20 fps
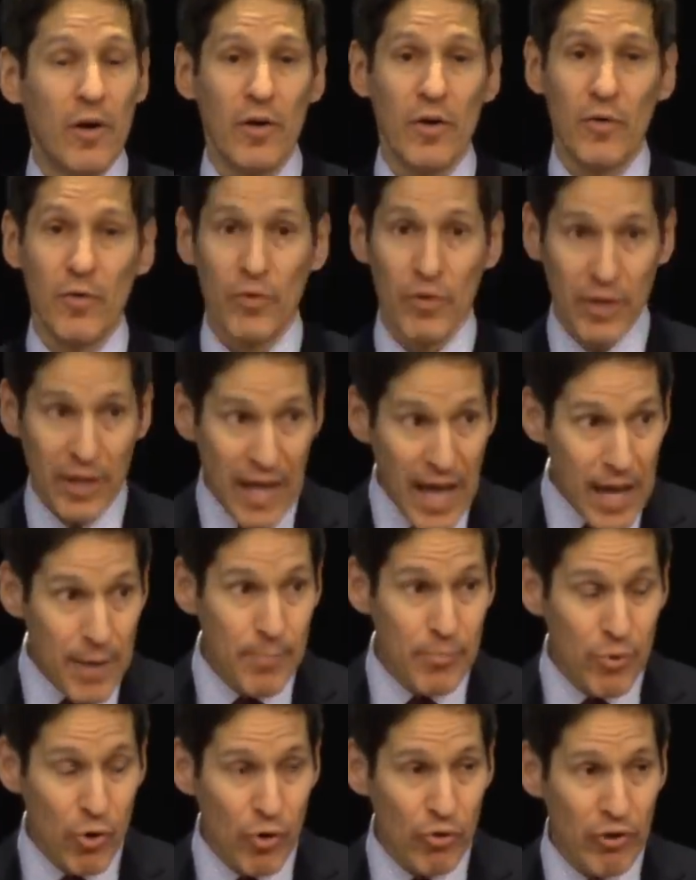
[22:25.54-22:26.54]
led
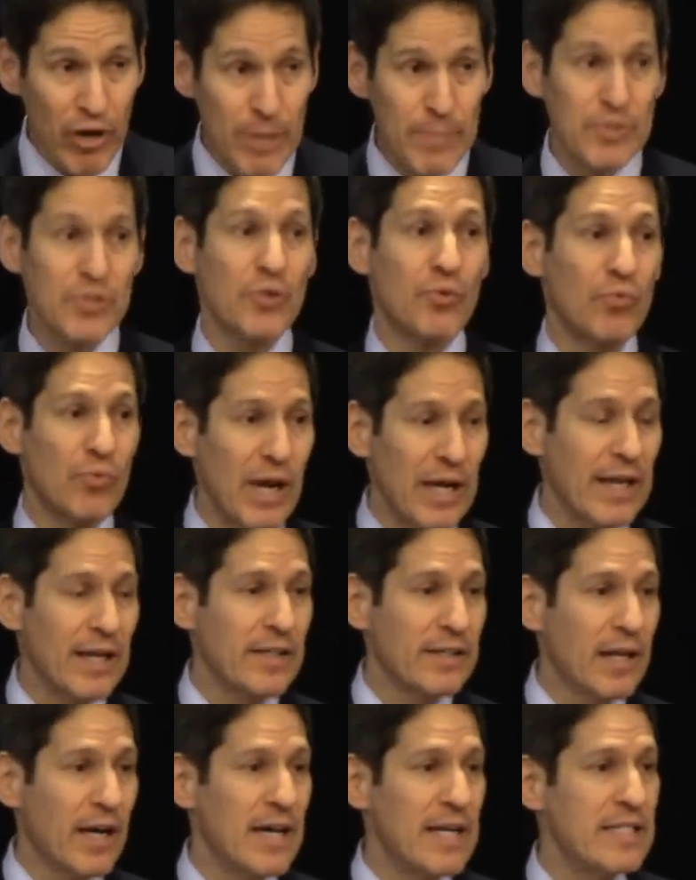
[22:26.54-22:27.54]
programs to
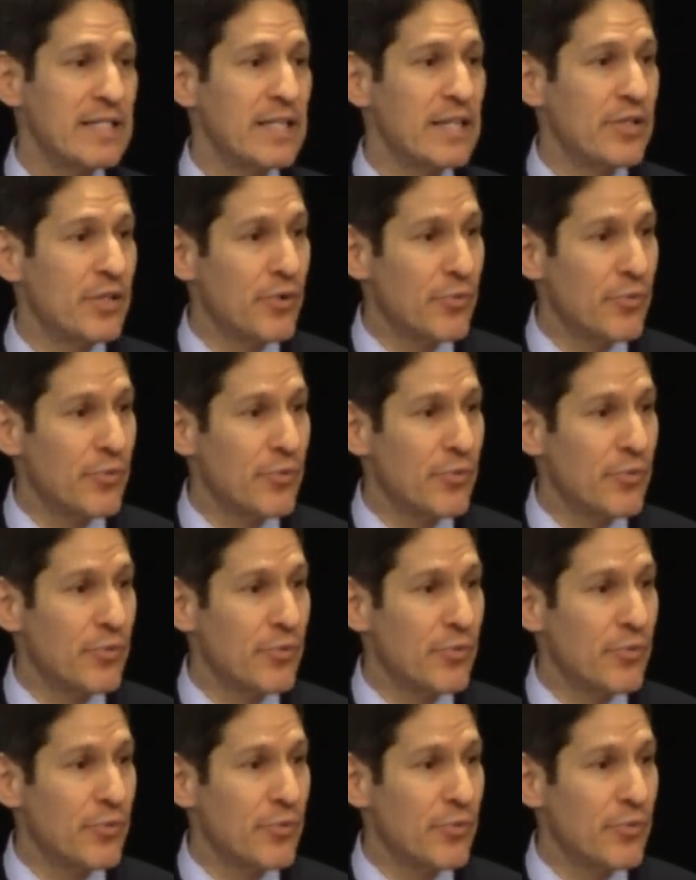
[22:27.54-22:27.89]
recognize that